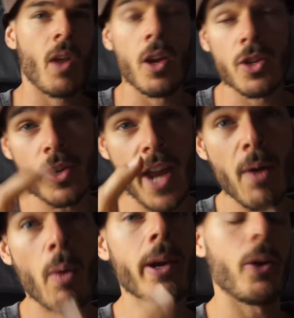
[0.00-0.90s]
So
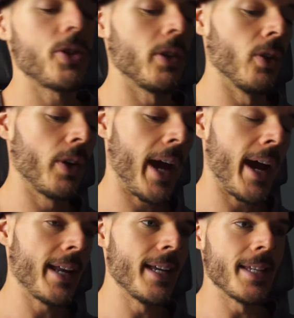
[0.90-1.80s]
now what we're going to look
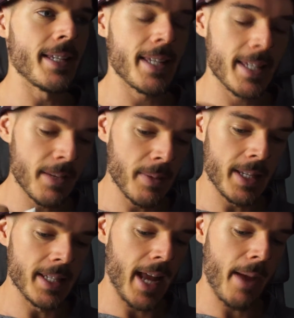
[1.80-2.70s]
at is some
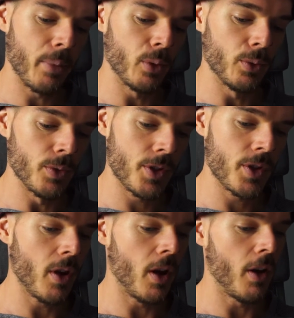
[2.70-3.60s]

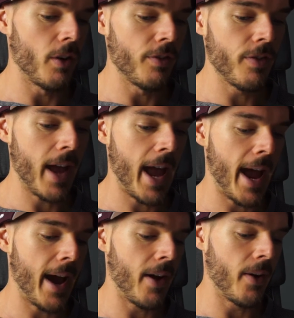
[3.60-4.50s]
examples of
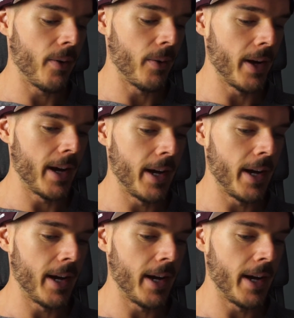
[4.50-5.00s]
how